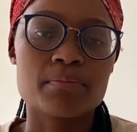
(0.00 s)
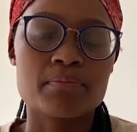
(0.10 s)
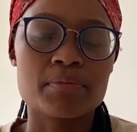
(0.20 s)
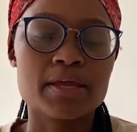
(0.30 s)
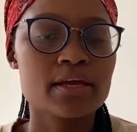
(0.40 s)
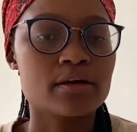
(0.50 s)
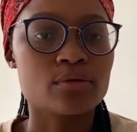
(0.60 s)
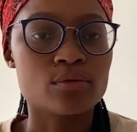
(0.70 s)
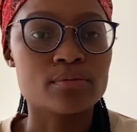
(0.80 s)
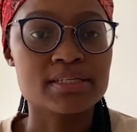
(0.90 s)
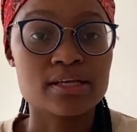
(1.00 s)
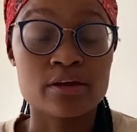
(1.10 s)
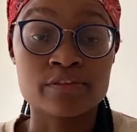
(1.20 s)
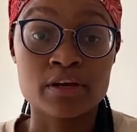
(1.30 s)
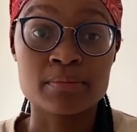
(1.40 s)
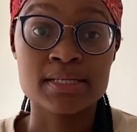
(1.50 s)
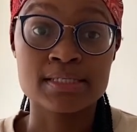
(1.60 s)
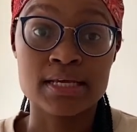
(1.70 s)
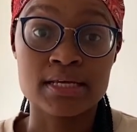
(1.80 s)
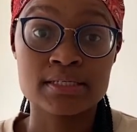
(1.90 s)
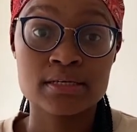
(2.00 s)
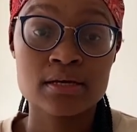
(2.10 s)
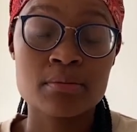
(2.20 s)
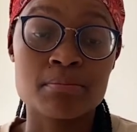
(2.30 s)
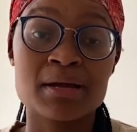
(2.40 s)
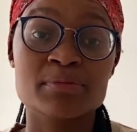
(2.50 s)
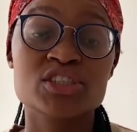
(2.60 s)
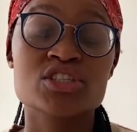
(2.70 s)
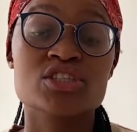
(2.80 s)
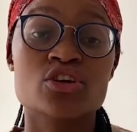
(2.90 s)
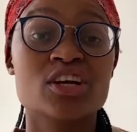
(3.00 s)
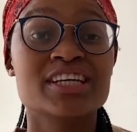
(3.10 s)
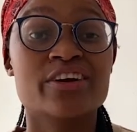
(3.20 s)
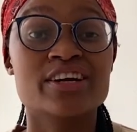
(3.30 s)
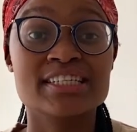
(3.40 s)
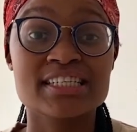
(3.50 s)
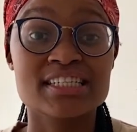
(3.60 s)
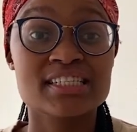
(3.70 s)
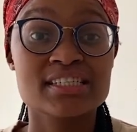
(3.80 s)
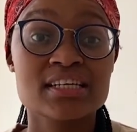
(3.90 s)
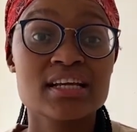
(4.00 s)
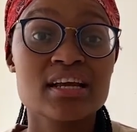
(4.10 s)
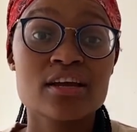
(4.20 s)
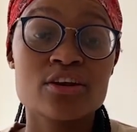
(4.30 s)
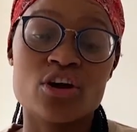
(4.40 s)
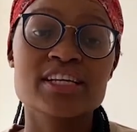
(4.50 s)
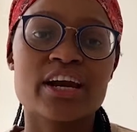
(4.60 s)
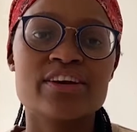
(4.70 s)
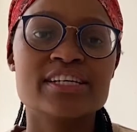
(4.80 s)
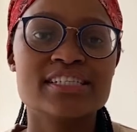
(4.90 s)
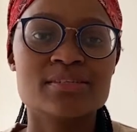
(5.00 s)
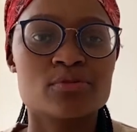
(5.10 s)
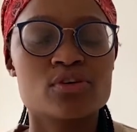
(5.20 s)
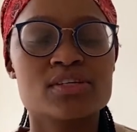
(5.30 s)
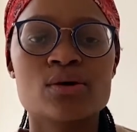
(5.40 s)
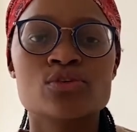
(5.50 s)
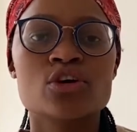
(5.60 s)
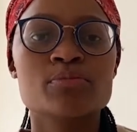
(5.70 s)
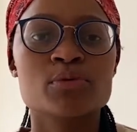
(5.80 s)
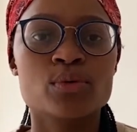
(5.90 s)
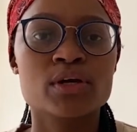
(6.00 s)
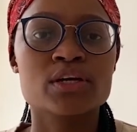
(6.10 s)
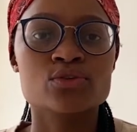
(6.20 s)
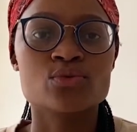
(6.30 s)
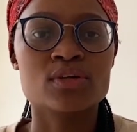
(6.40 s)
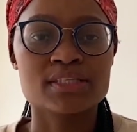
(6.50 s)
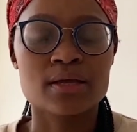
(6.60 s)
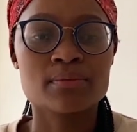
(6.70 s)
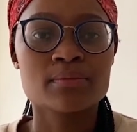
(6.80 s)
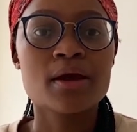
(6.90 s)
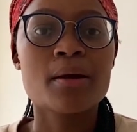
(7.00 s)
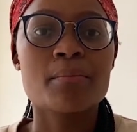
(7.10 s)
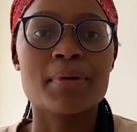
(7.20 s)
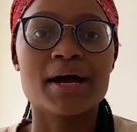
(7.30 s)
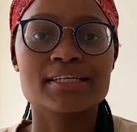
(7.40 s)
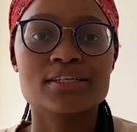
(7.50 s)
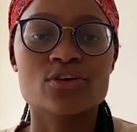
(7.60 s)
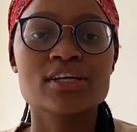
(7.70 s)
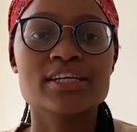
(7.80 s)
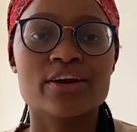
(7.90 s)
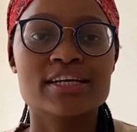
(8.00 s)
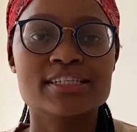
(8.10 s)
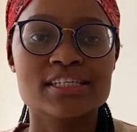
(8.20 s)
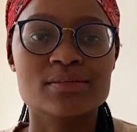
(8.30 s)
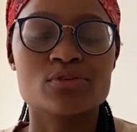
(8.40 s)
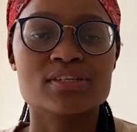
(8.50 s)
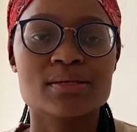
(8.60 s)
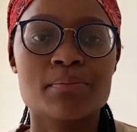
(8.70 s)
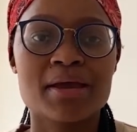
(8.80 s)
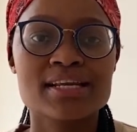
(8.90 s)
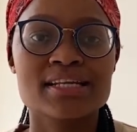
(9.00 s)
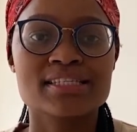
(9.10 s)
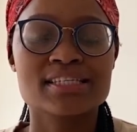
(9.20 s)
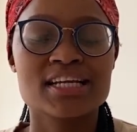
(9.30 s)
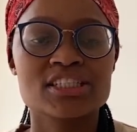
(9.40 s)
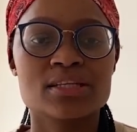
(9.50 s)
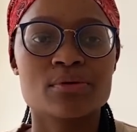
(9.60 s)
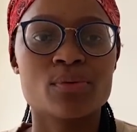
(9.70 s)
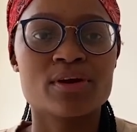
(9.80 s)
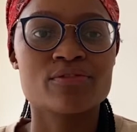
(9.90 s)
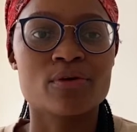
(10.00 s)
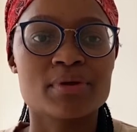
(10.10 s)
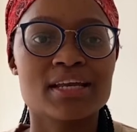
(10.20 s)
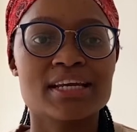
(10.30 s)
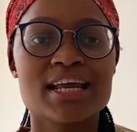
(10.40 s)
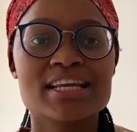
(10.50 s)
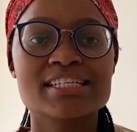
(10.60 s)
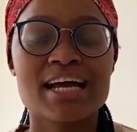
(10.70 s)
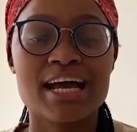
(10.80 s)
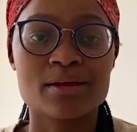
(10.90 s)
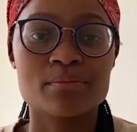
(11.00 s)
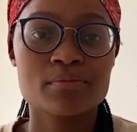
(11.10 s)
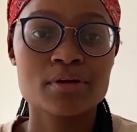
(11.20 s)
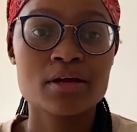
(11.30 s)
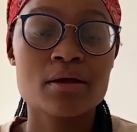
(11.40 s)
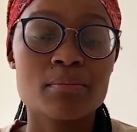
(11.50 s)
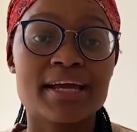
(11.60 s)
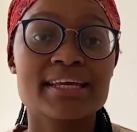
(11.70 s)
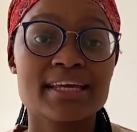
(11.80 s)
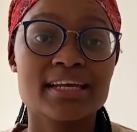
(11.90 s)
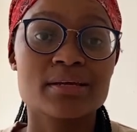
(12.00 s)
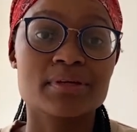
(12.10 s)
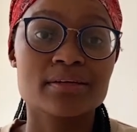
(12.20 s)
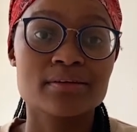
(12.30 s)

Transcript: being a woman in South Africa means that my ambitions are not guaranteed. Not guaranteed because I will not be working towards them, but not guaranteed because a man can snatch them away from me at any time by killing me.